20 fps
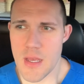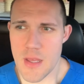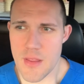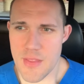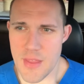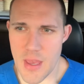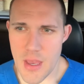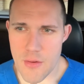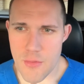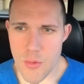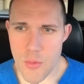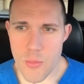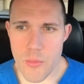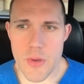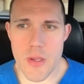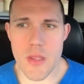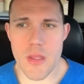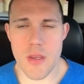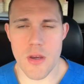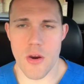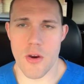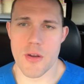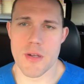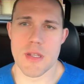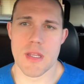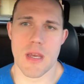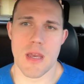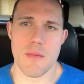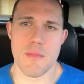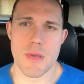they have a really hard
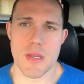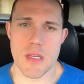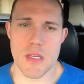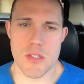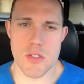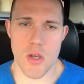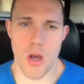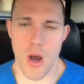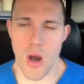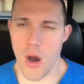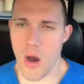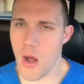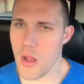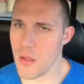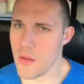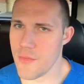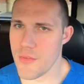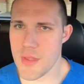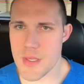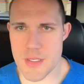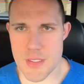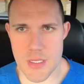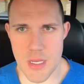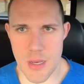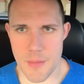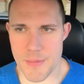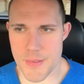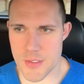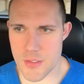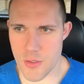time because all of these
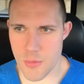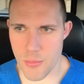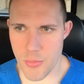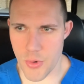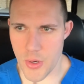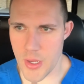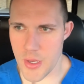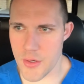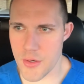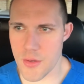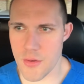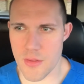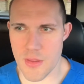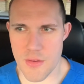topics are brand new.